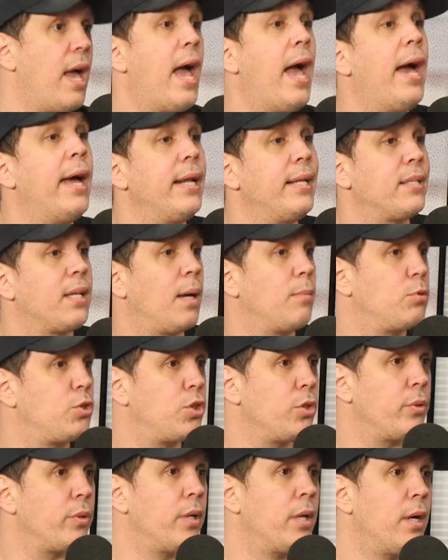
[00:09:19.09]
anytime
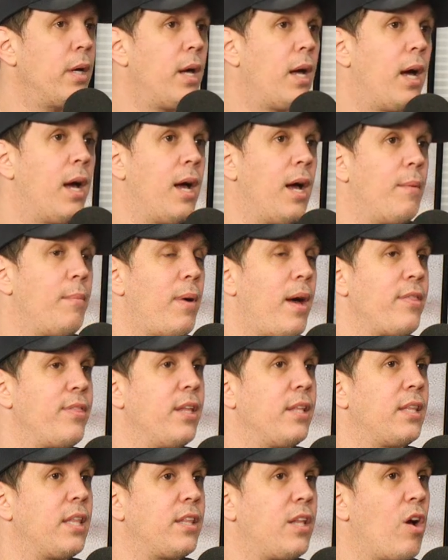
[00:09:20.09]
soon. I
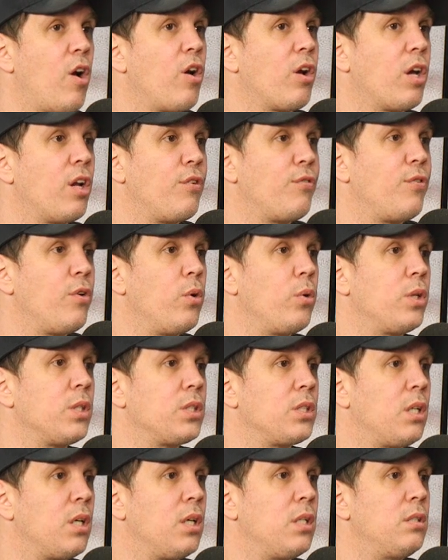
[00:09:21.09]
think that they are going to
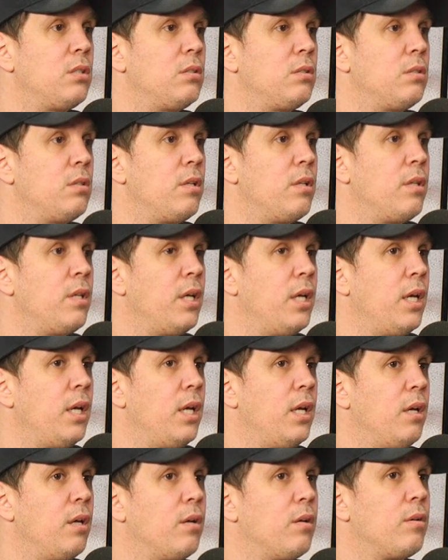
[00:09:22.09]
focus on
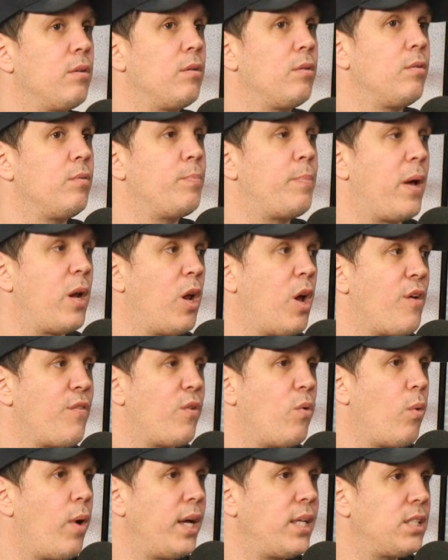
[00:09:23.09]
the Benioff
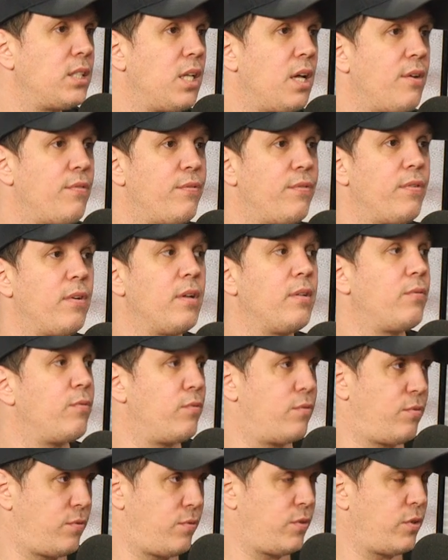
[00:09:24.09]
and Weiss stuff
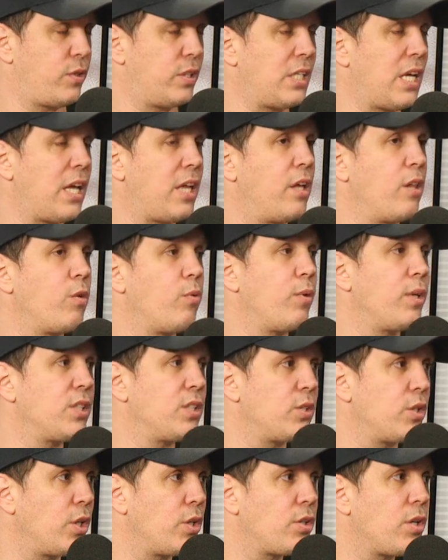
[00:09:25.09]
for exactly the
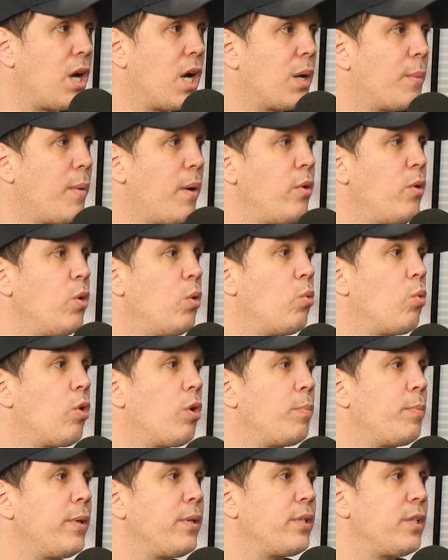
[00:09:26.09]
reasons that you're talking about: new
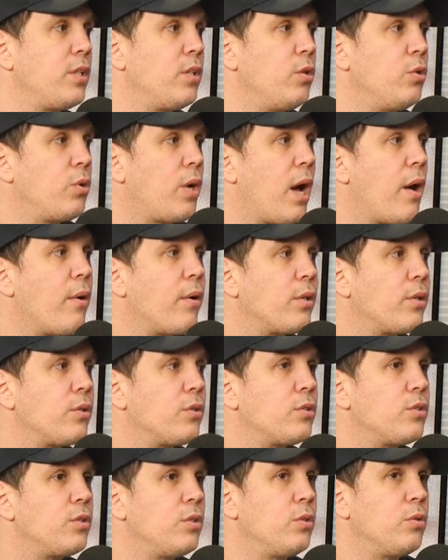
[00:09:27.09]
world building, new
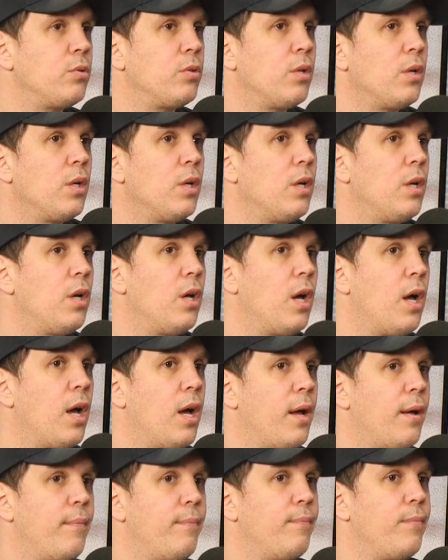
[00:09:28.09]
characters, new
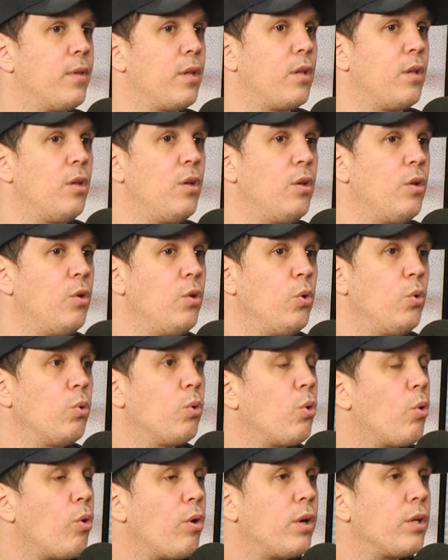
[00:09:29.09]

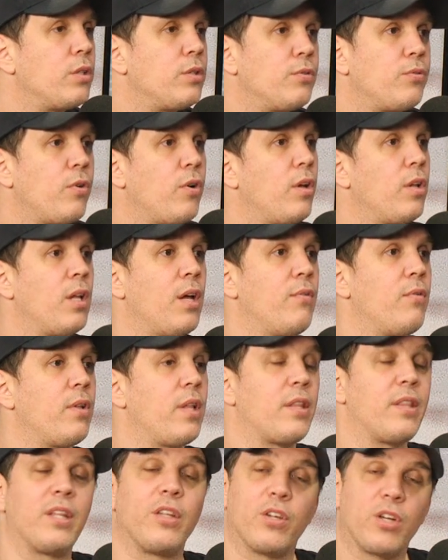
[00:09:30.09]
lore to fall in love with.
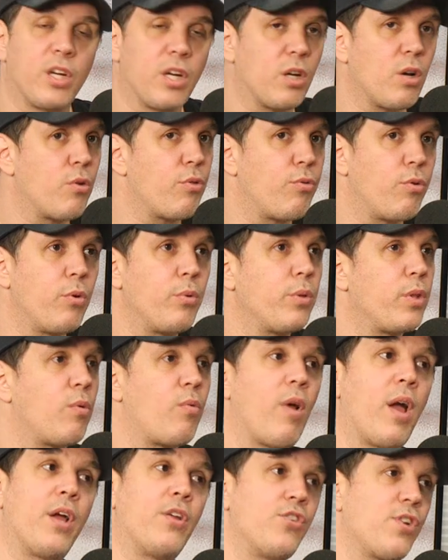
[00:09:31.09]
I think they're going to go through with the
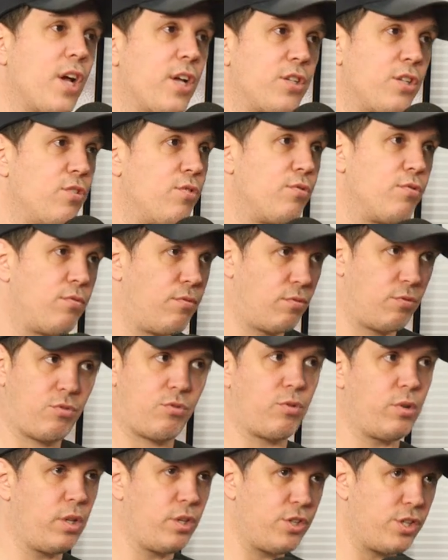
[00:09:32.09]
Rian Johnson
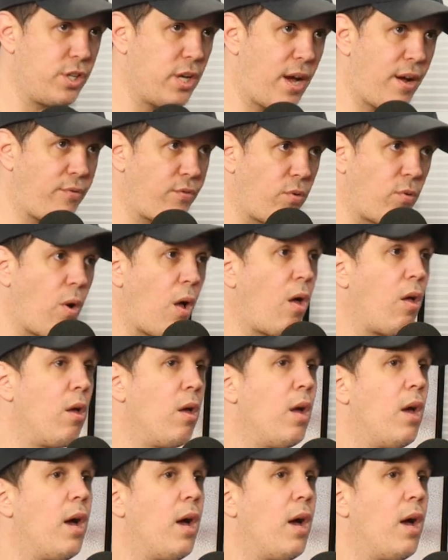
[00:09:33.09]
trilogy after all.